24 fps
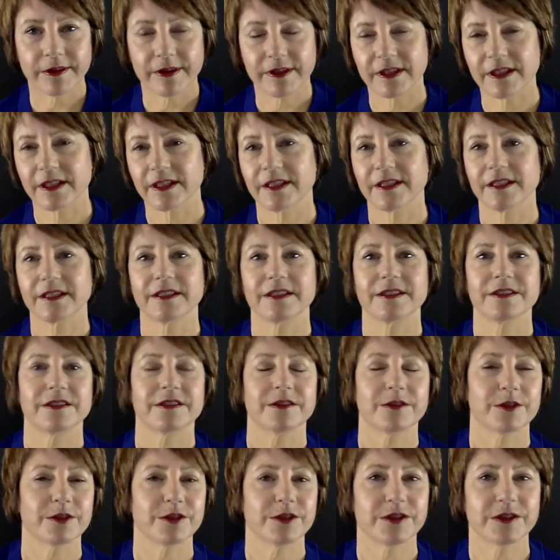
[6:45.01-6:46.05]
things
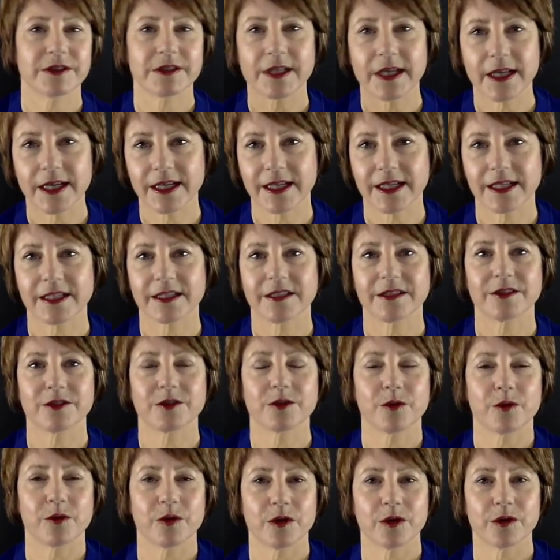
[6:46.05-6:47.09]
that are stained
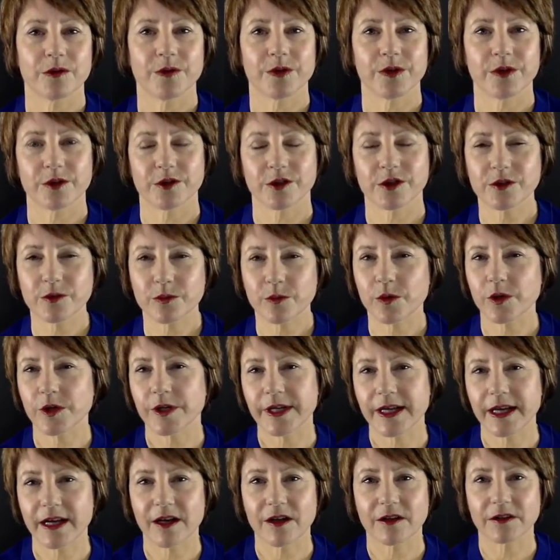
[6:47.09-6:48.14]
or they're just worn
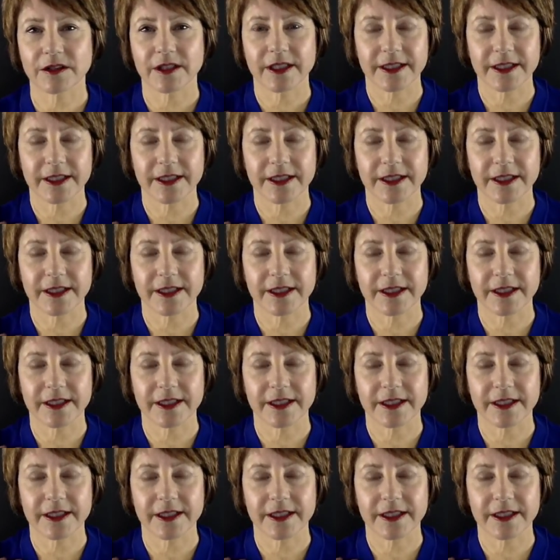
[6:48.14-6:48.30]
out?